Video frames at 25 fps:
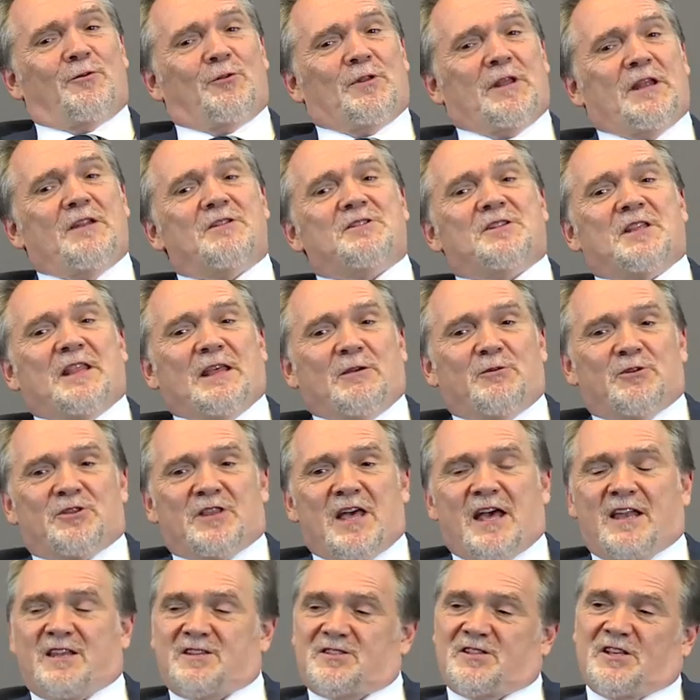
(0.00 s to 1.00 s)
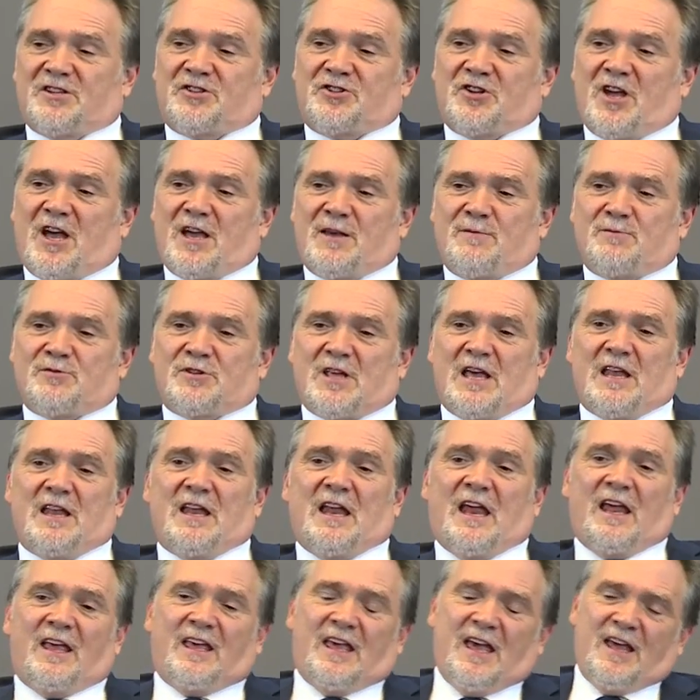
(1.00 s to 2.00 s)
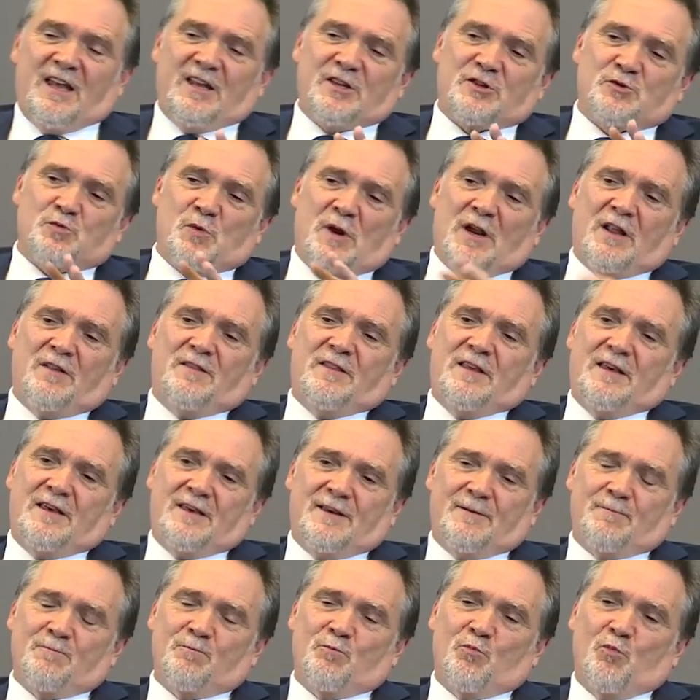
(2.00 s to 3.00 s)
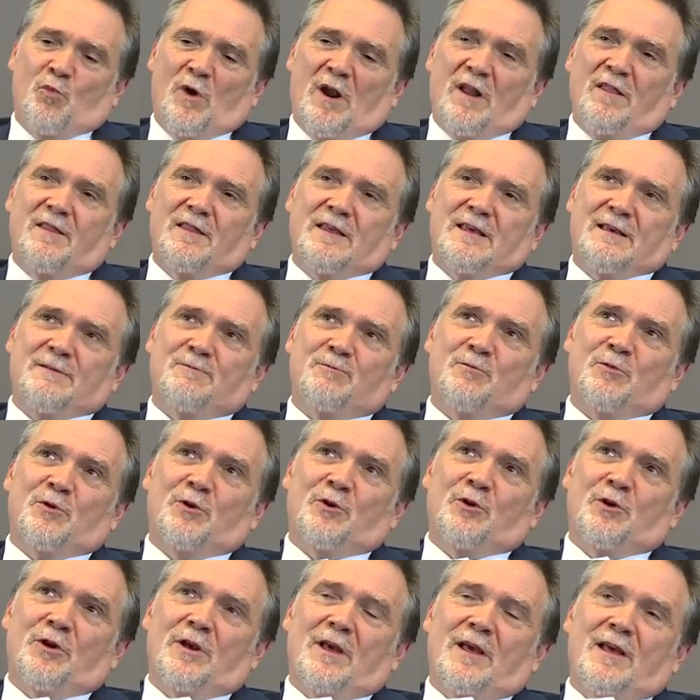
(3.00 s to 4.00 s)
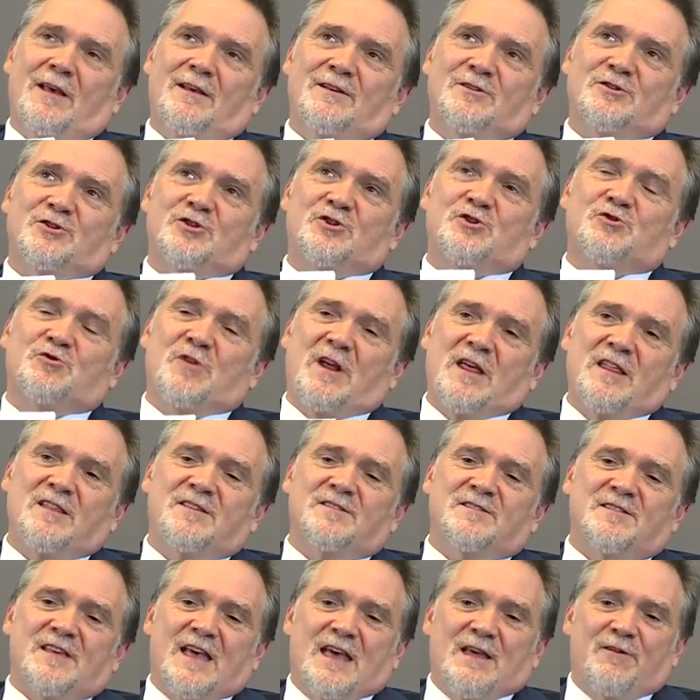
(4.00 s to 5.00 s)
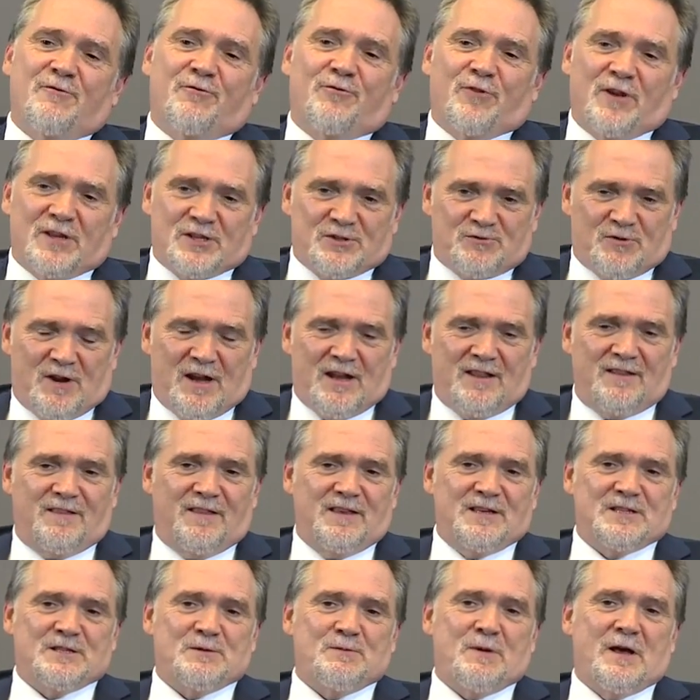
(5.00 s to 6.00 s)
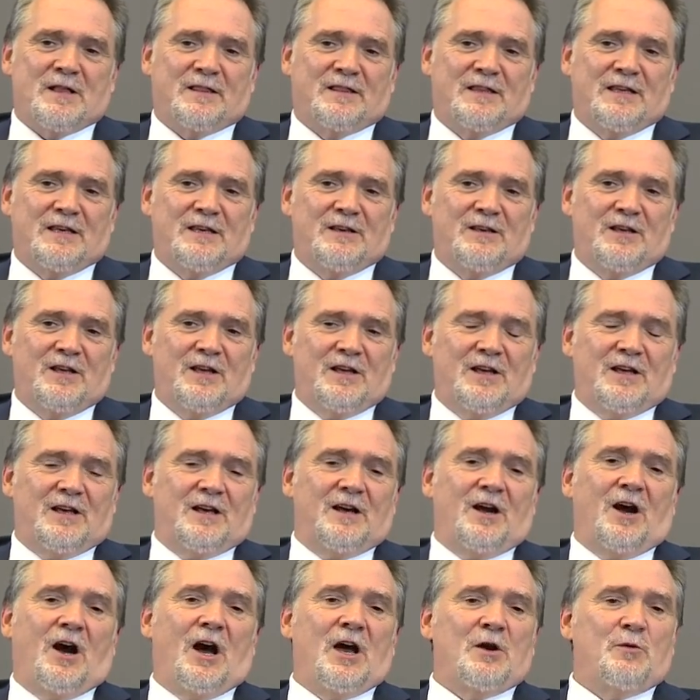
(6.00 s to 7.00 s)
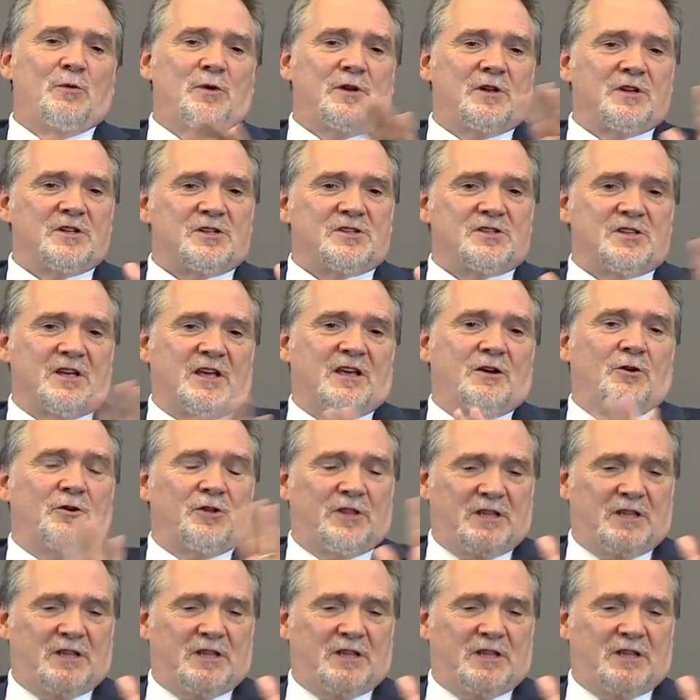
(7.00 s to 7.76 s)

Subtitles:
Well, the interesting thing with that is that James, and again, it's one of the strengths and frustrating things about the eyewitness, or